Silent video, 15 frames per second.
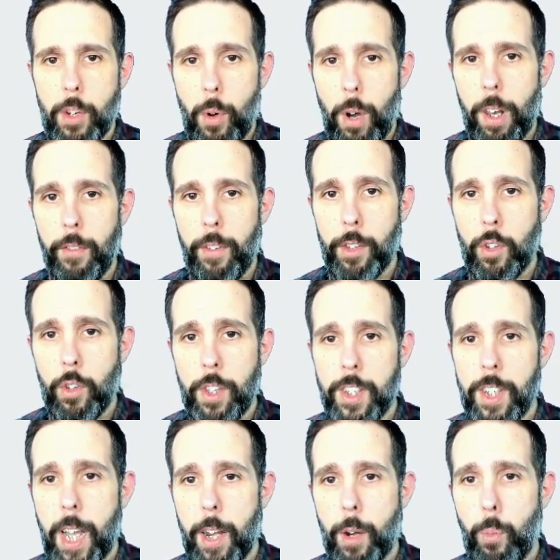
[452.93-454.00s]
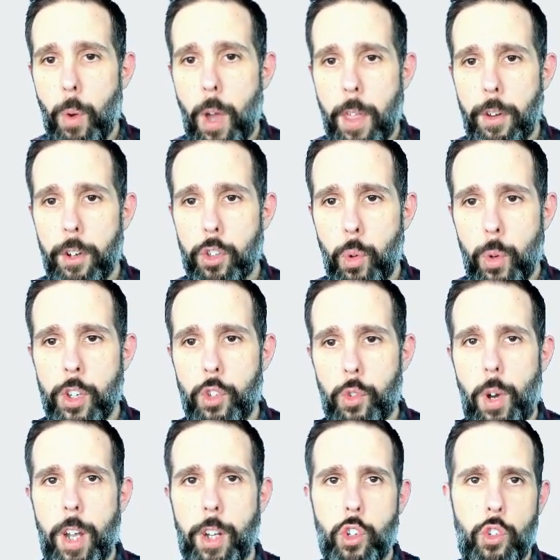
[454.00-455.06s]
relevant to decide whether 2
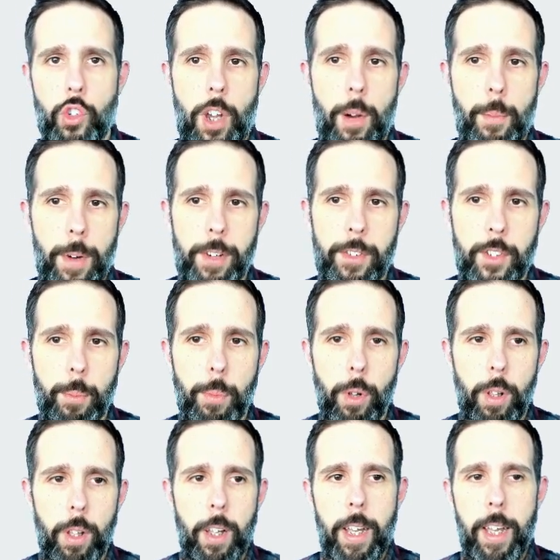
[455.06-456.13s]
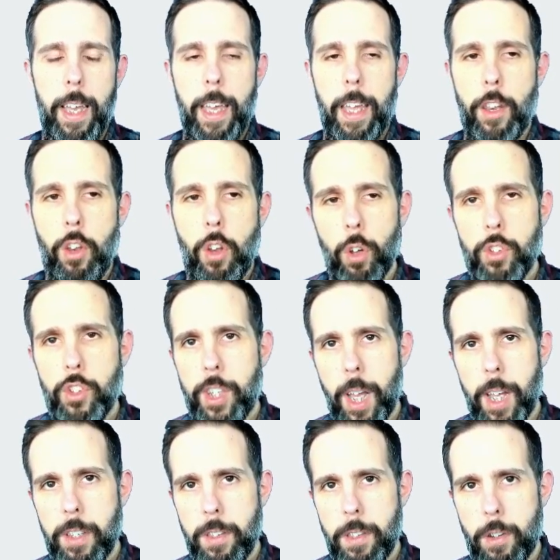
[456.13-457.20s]
instructions are mergeable, not
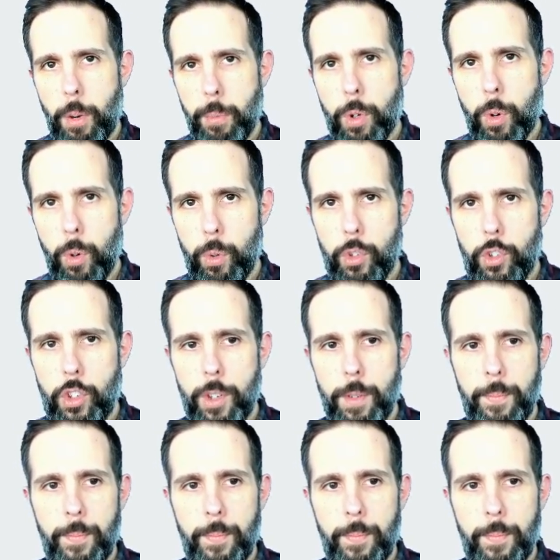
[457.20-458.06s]
just their opcodes.